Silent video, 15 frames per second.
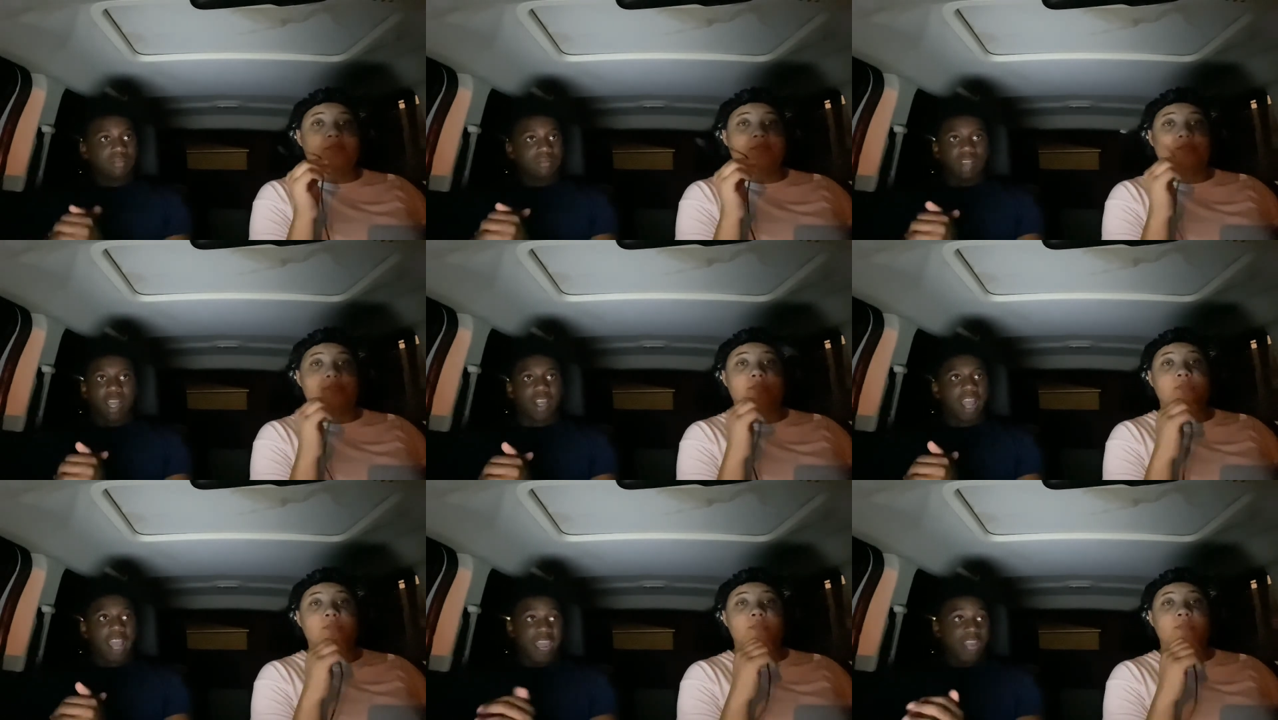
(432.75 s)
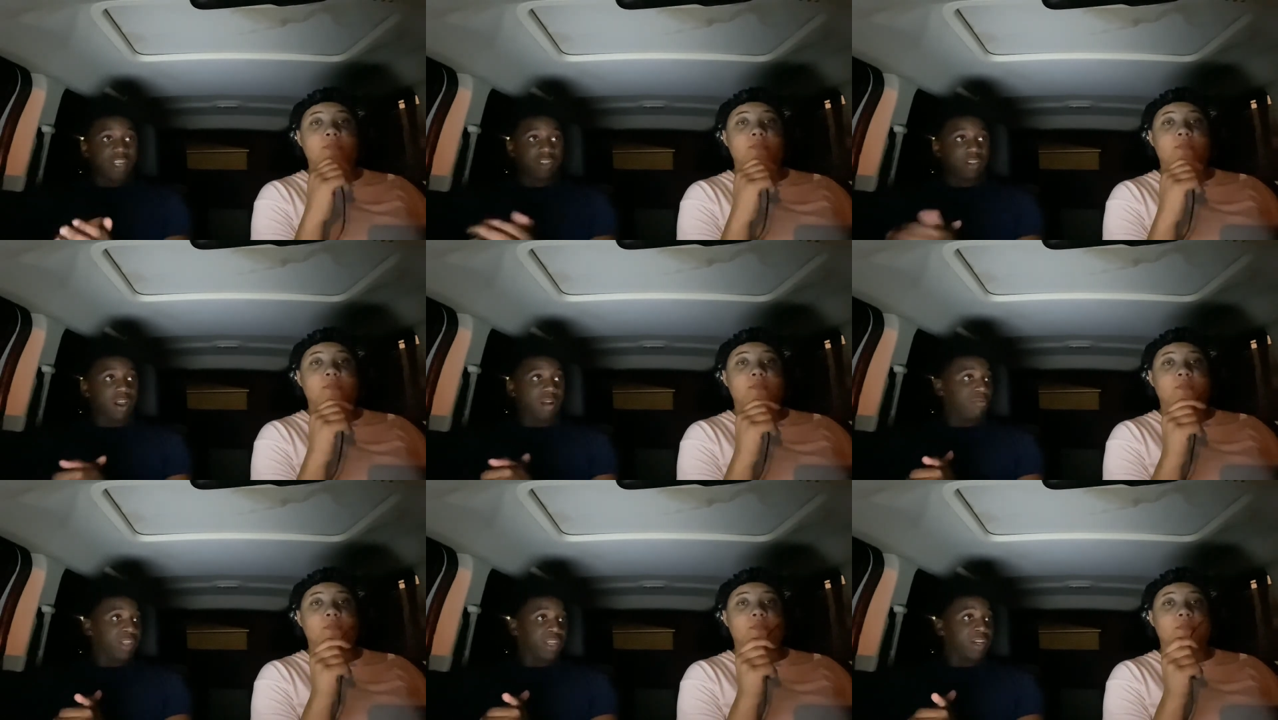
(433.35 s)
Speaker 1: Like a Ashley. I
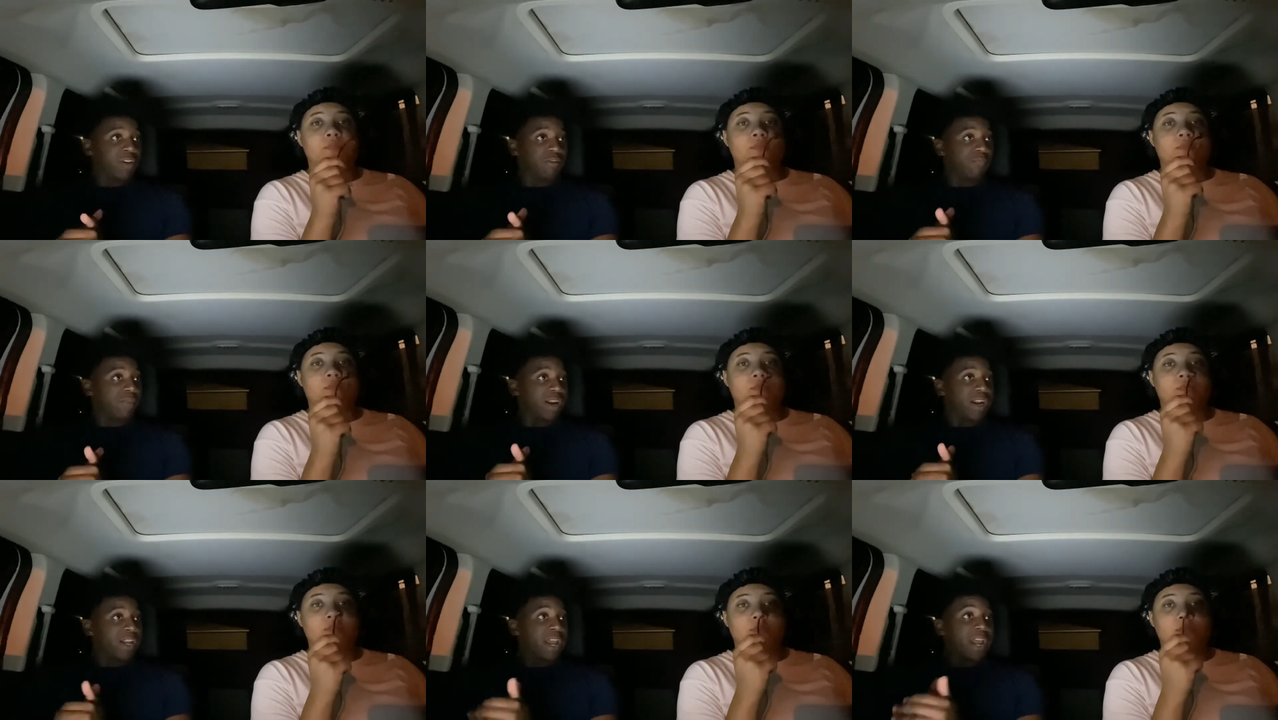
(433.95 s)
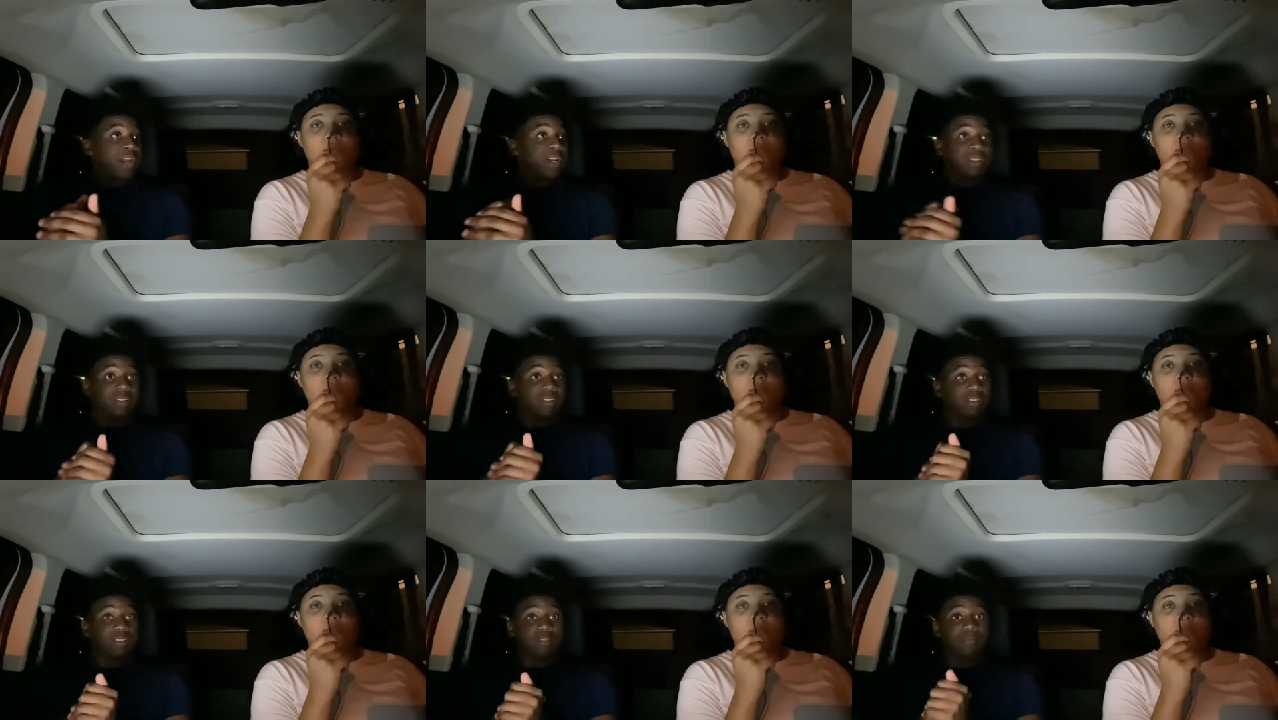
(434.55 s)
don't think you know nobody named Ashley
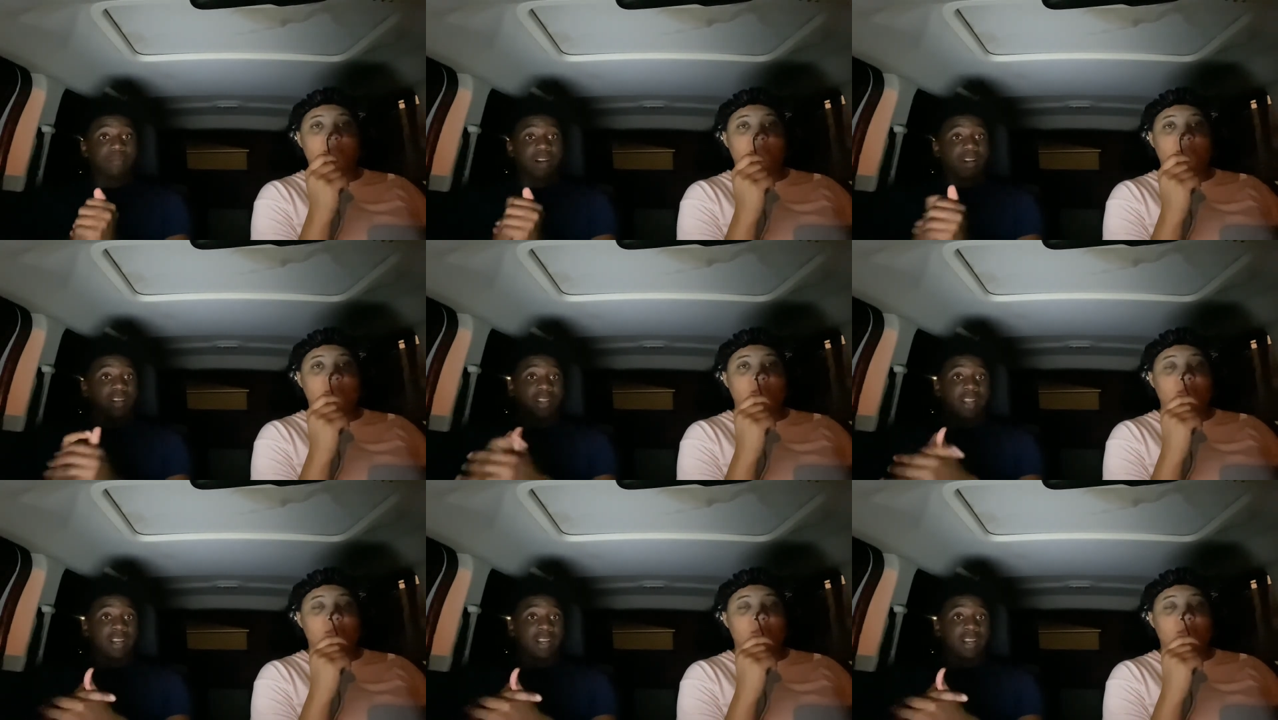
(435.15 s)
or nobody did like